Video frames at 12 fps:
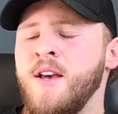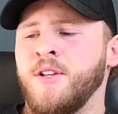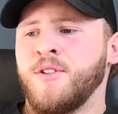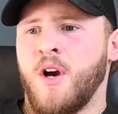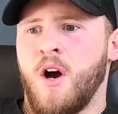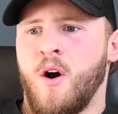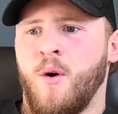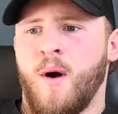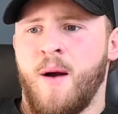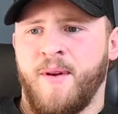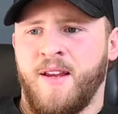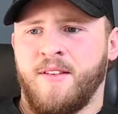So,
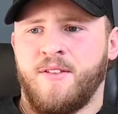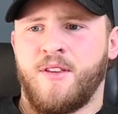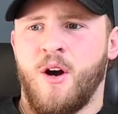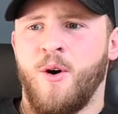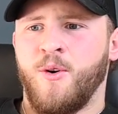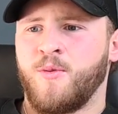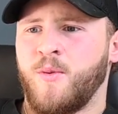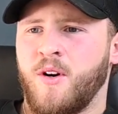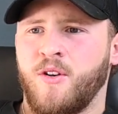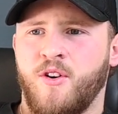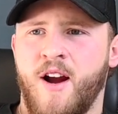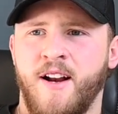I mean, those
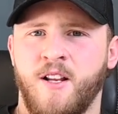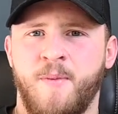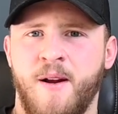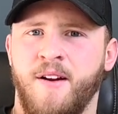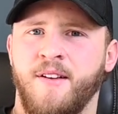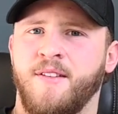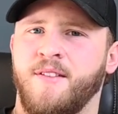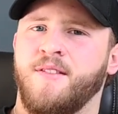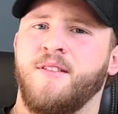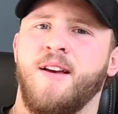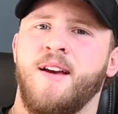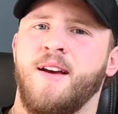were great
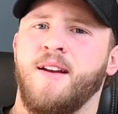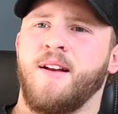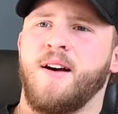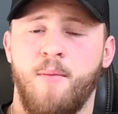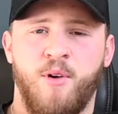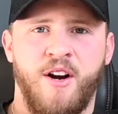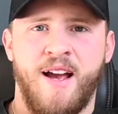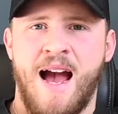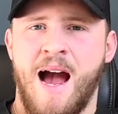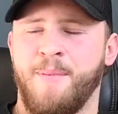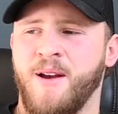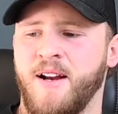experiences, and uh, I'm really
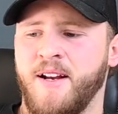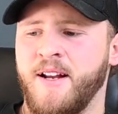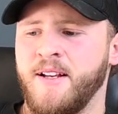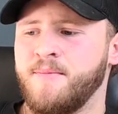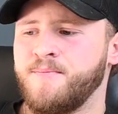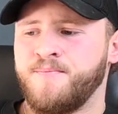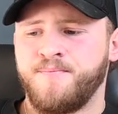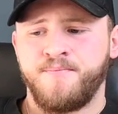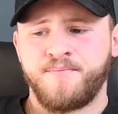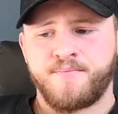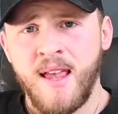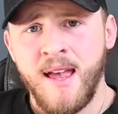happy I did it.
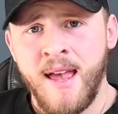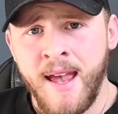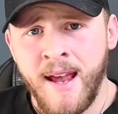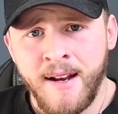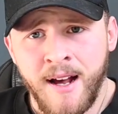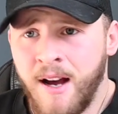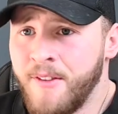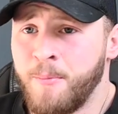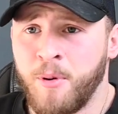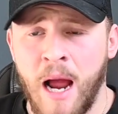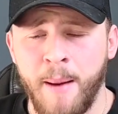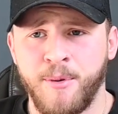And uh, the
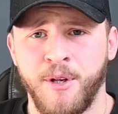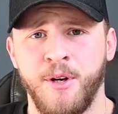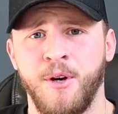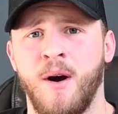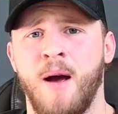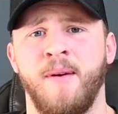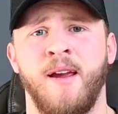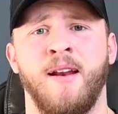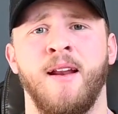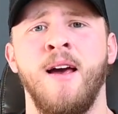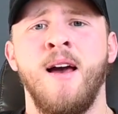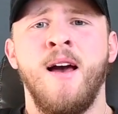prep, too, I
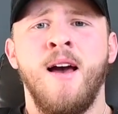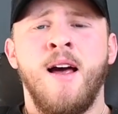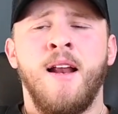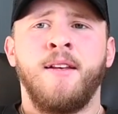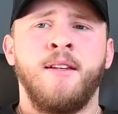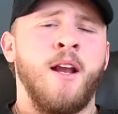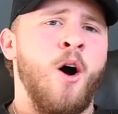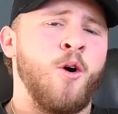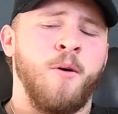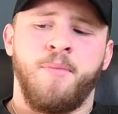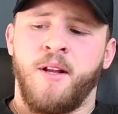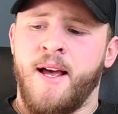mean, no
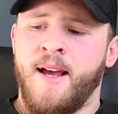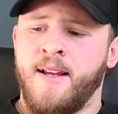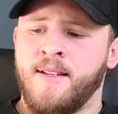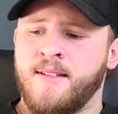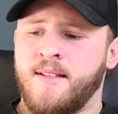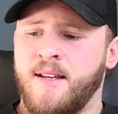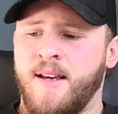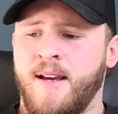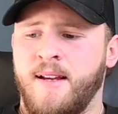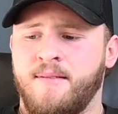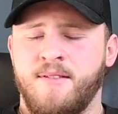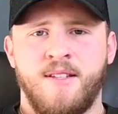complaints.
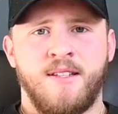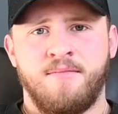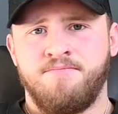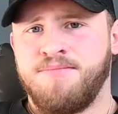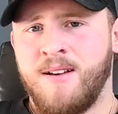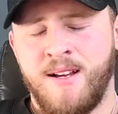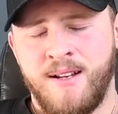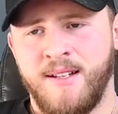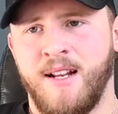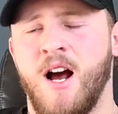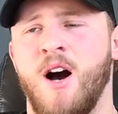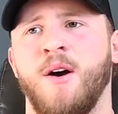It's,
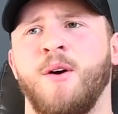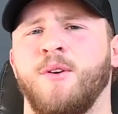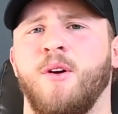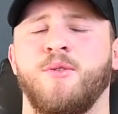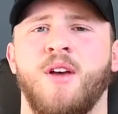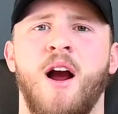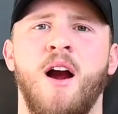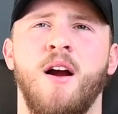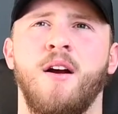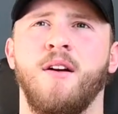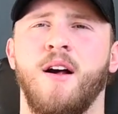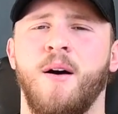you know, it, was
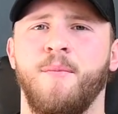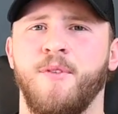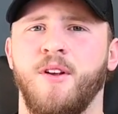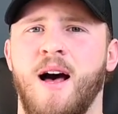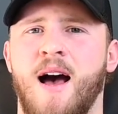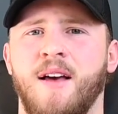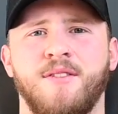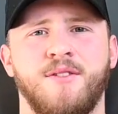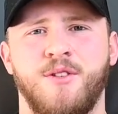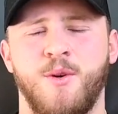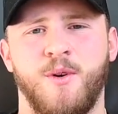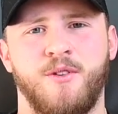hard um, the
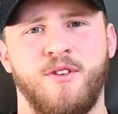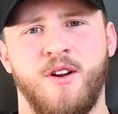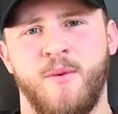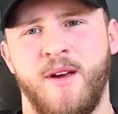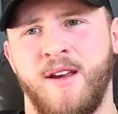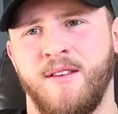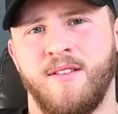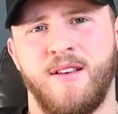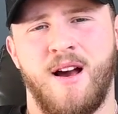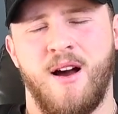last two or three weeks.